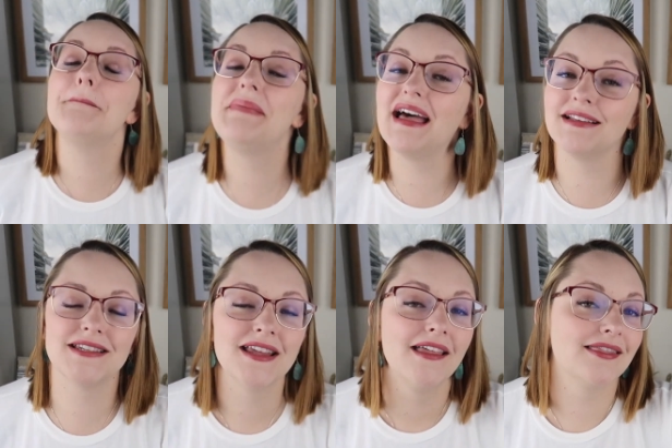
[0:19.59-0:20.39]
but
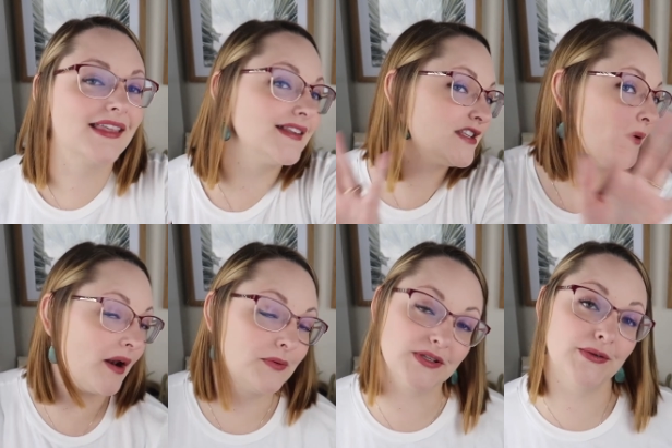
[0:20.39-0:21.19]
that's not what
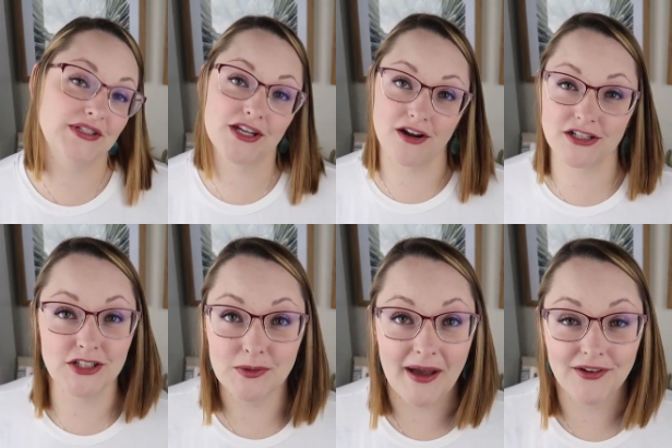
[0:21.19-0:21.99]
I was going to talk to
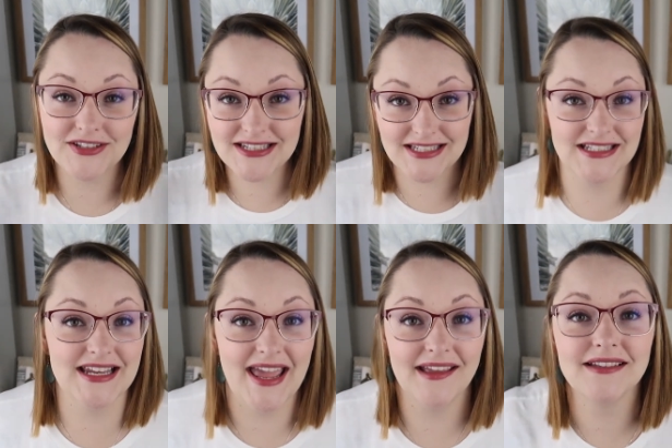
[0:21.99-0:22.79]
you about
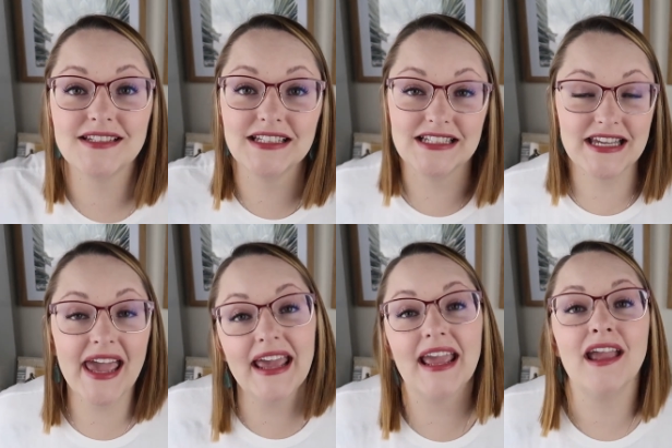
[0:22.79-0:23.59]
today.
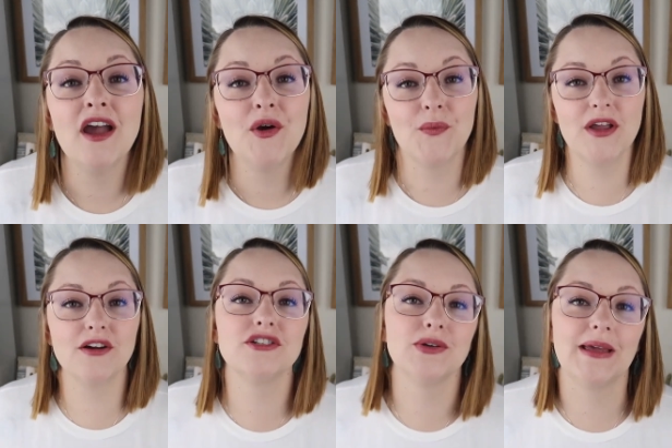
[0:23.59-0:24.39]
Today, we
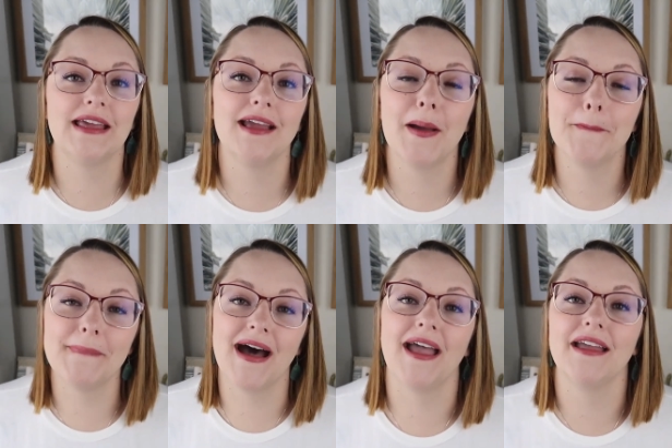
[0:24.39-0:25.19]
are doing
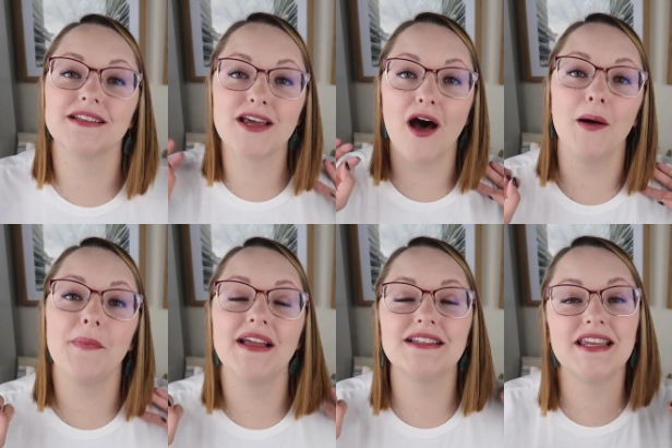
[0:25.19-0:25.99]
my
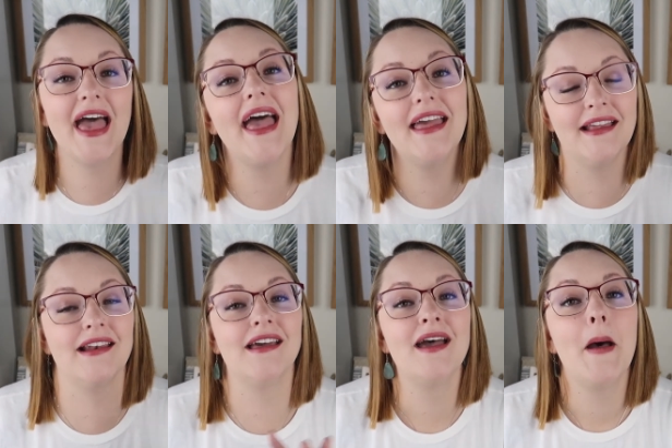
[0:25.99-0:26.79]
top
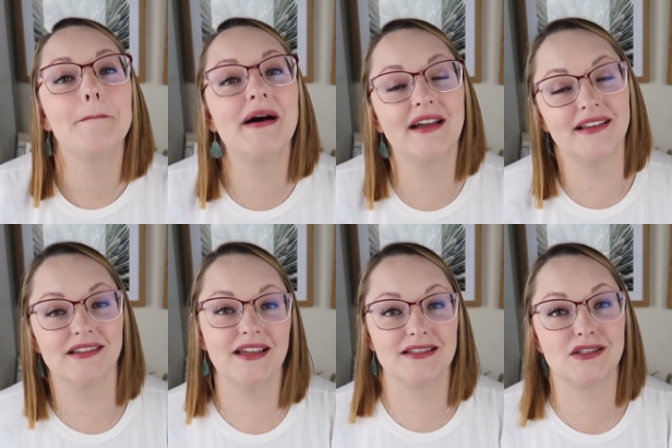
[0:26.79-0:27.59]
ten bucket
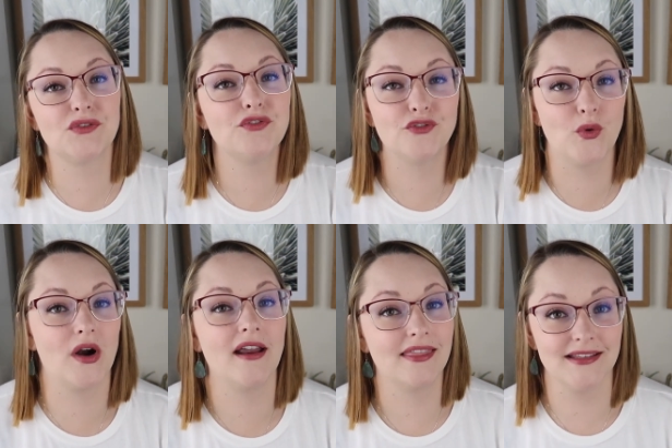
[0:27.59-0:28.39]
list
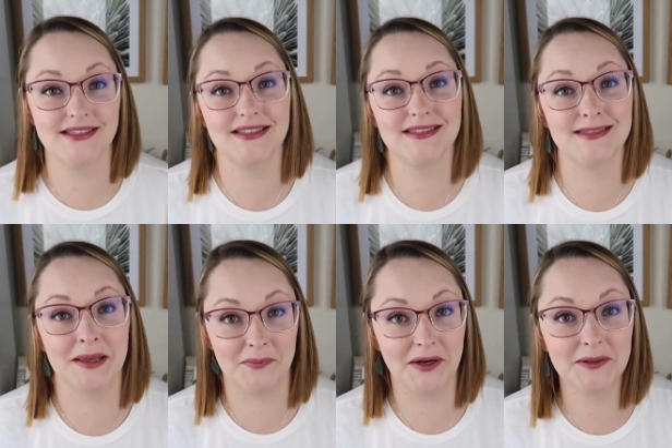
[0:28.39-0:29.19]
for this
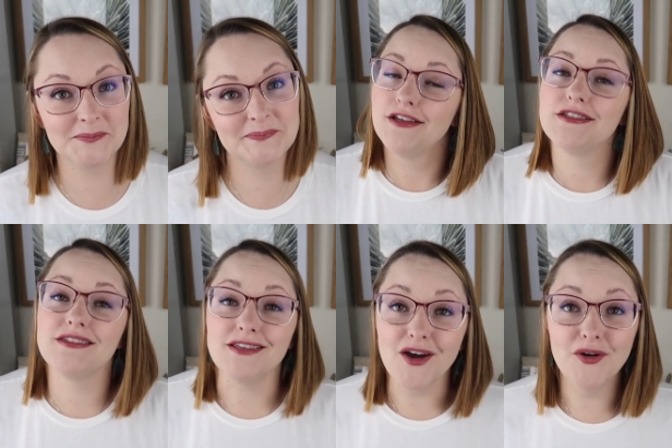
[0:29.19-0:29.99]
summer.
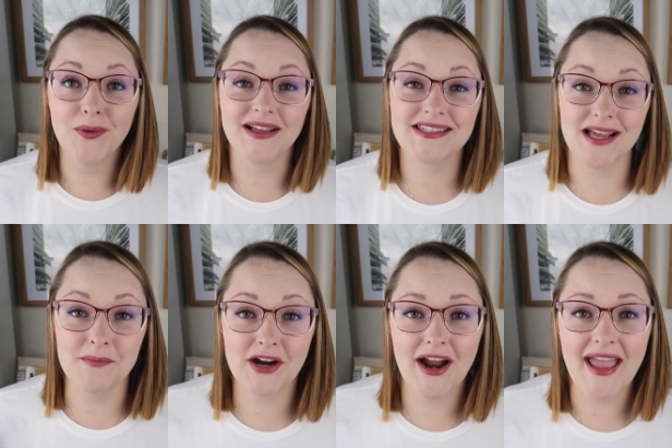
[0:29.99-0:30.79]
So
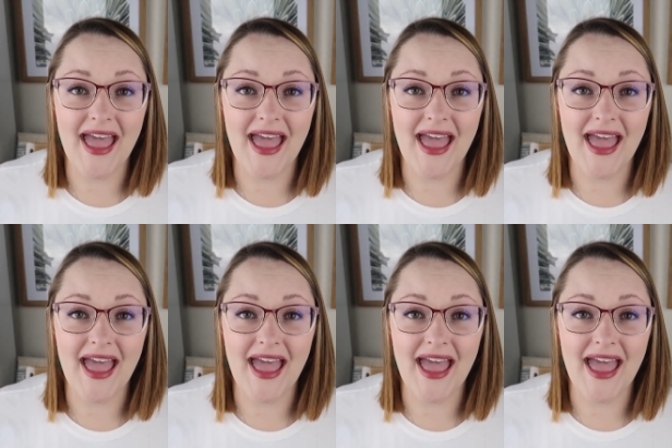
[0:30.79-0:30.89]
summer